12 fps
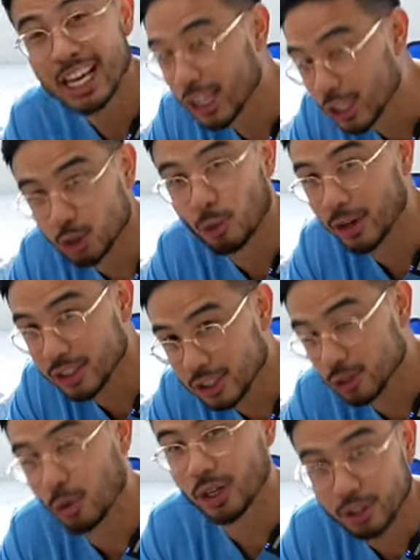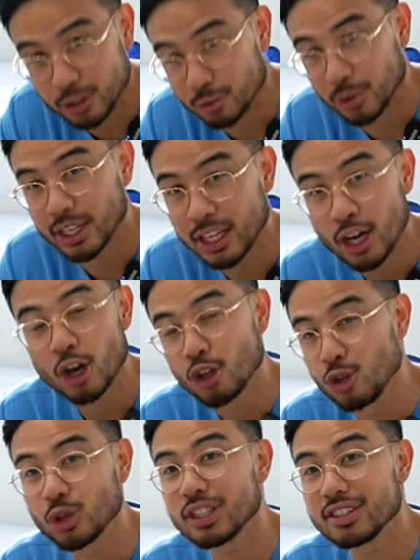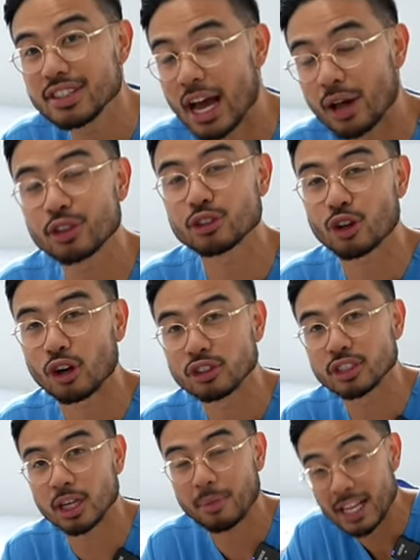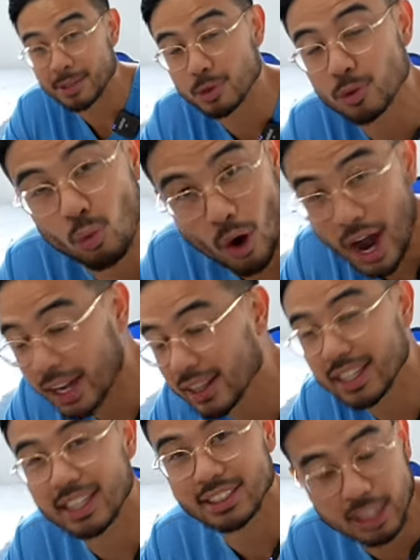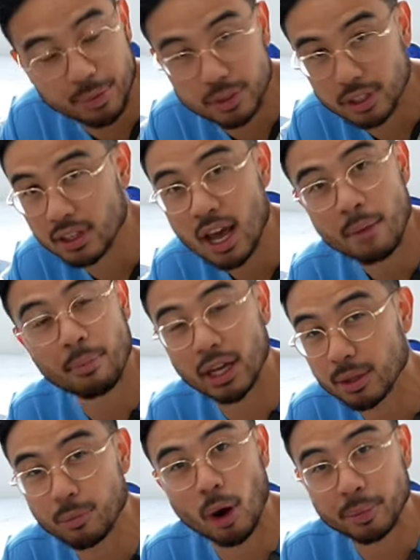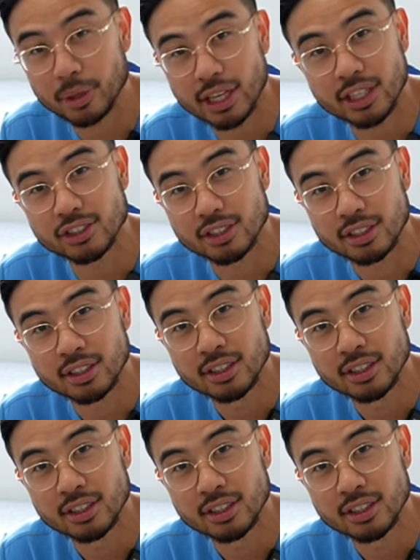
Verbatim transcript: in 2023, you can see how this concept has been widely accepted by the population.